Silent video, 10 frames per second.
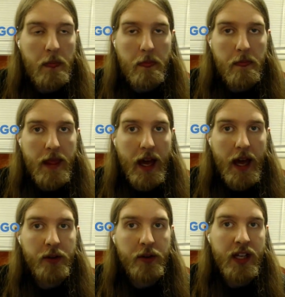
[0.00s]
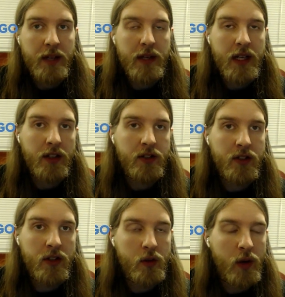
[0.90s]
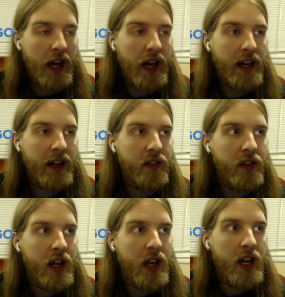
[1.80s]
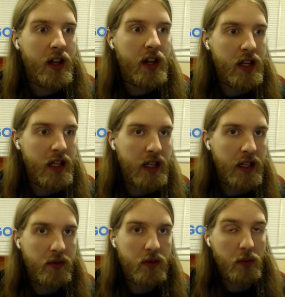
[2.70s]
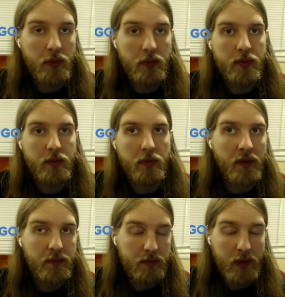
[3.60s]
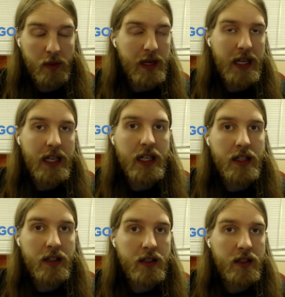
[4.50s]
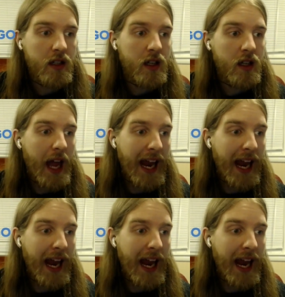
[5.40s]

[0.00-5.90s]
I was thinking because you have the comedian and